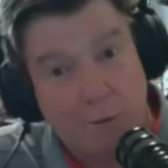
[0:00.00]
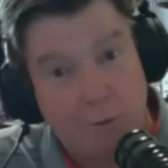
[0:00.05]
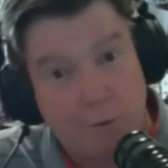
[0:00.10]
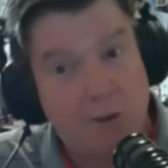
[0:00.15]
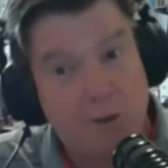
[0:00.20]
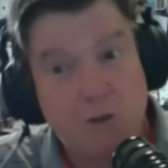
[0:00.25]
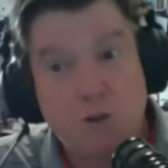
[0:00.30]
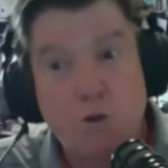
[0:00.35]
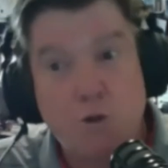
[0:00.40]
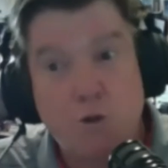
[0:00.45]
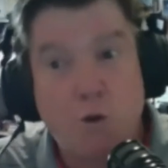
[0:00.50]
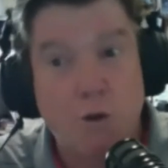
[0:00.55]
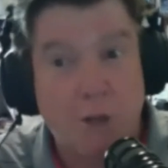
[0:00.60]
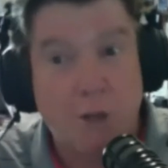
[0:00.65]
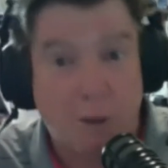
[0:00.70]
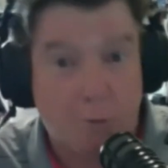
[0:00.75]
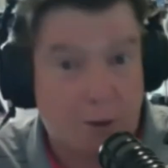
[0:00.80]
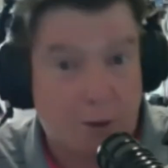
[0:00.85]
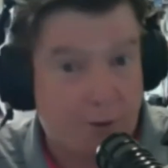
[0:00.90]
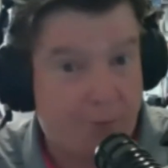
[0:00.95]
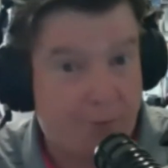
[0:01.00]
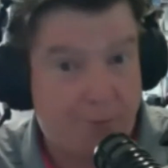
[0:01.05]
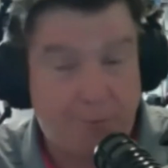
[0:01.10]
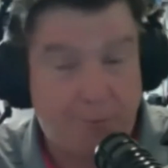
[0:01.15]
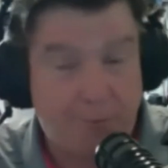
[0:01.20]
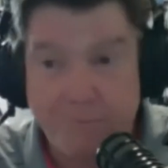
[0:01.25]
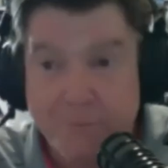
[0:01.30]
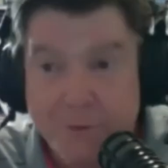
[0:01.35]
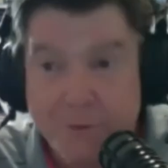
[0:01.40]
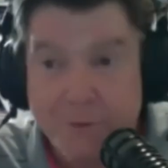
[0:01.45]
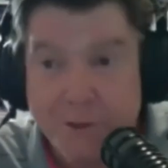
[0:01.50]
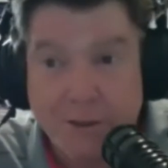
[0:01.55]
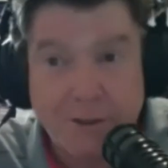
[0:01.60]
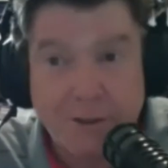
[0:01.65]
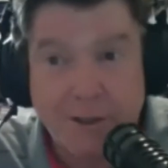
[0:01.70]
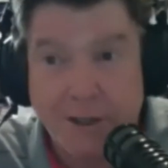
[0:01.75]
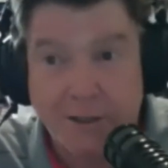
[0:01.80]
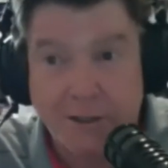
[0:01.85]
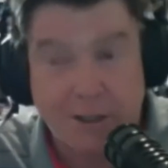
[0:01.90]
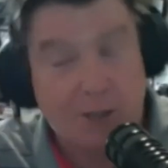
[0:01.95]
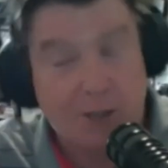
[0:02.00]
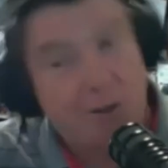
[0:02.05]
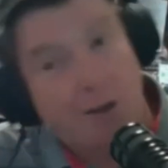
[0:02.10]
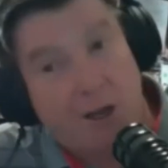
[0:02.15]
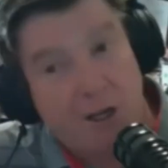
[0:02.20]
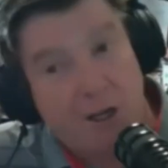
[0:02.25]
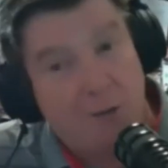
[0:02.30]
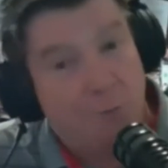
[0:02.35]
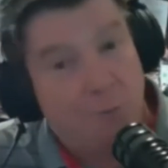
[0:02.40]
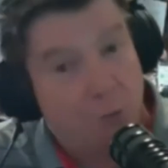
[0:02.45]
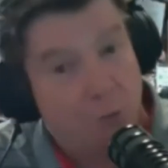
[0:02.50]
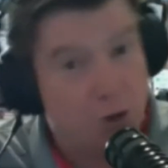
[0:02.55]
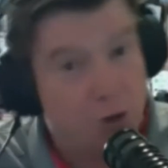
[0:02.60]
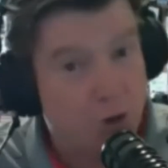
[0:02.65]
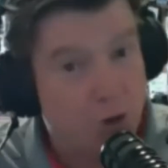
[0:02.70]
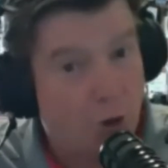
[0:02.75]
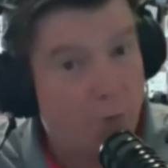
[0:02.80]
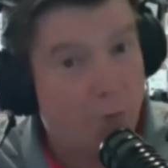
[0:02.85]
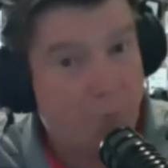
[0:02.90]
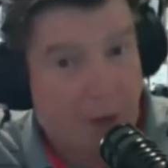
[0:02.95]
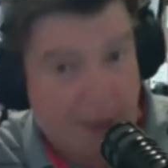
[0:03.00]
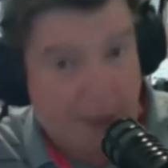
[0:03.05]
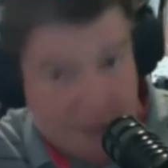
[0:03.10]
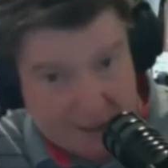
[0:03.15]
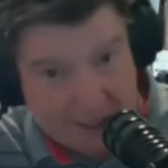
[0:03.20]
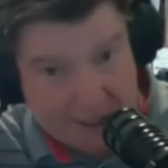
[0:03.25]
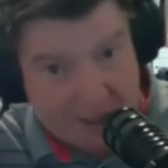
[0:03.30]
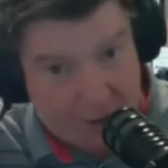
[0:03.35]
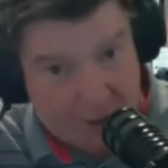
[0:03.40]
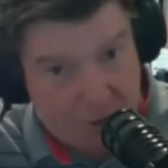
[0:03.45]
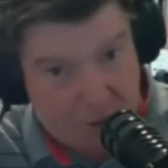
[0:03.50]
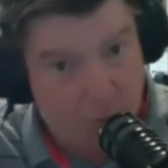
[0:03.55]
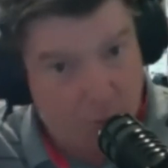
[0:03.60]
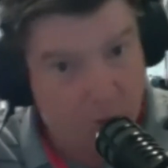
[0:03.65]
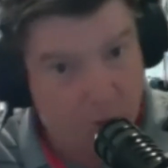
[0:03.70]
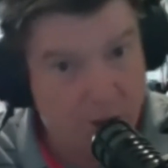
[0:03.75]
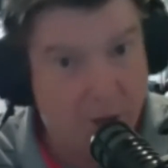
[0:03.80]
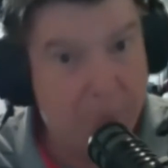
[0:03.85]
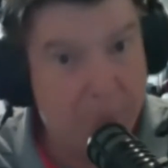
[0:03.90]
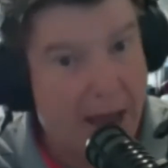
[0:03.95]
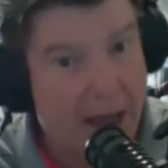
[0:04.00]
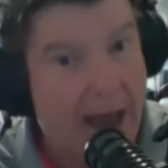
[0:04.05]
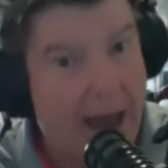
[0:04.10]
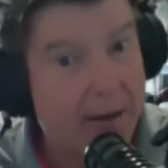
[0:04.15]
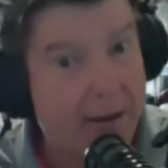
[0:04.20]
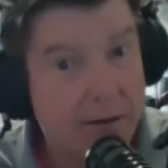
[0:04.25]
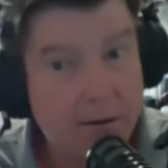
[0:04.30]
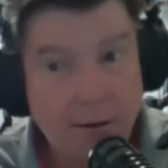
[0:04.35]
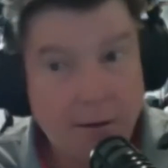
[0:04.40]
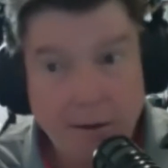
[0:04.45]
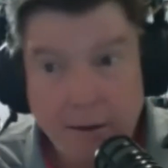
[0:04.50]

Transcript: We surely would have cut the honeymoon short by a day or two and come back.